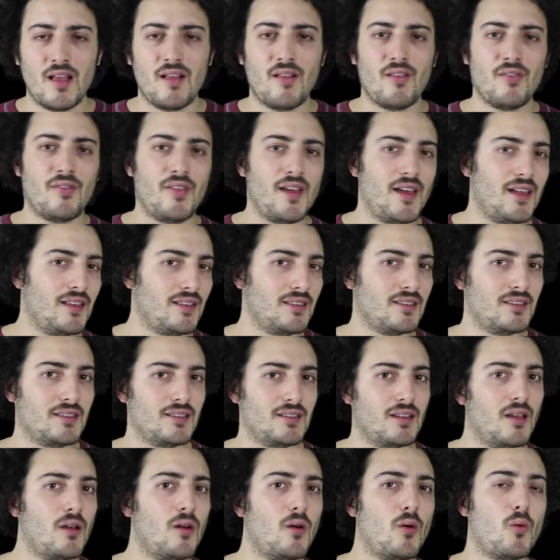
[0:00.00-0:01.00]

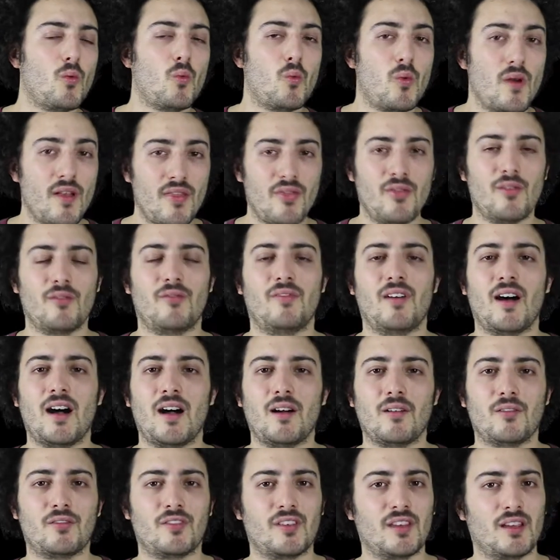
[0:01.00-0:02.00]
then with the
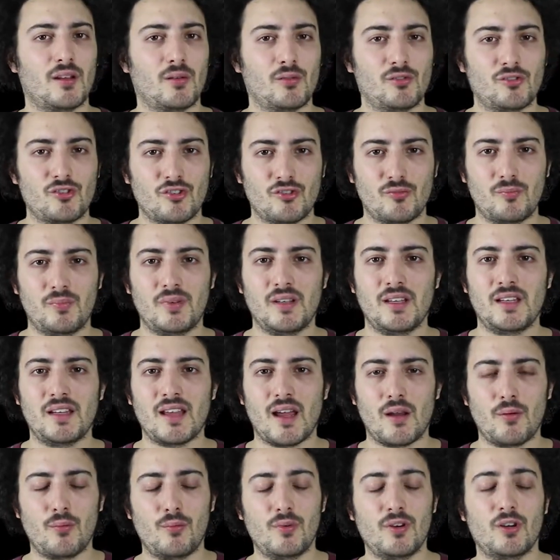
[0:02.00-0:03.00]
valves it'll just be
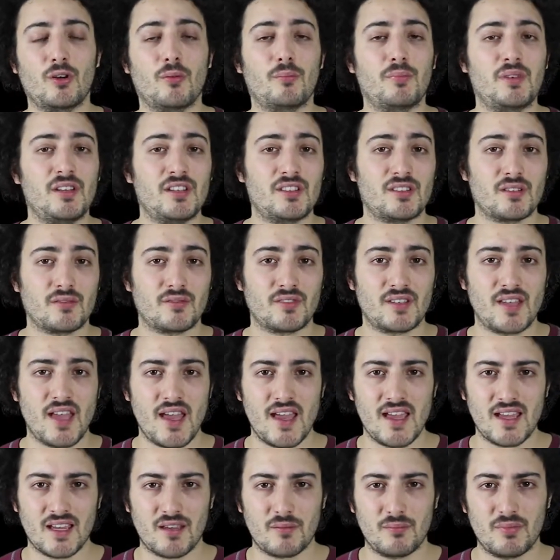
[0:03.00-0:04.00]
a real piece of
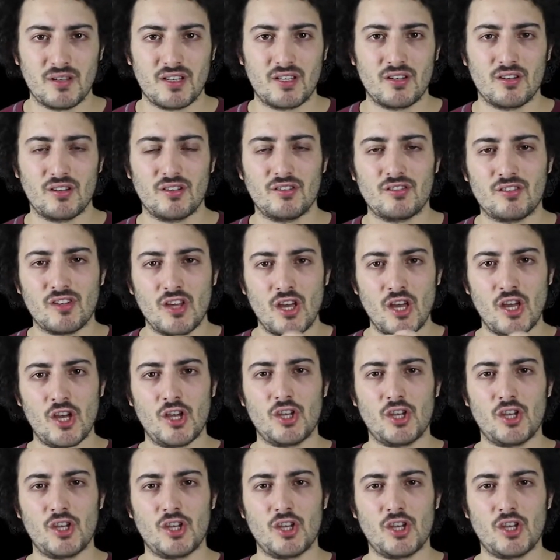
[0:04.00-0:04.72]
cake, because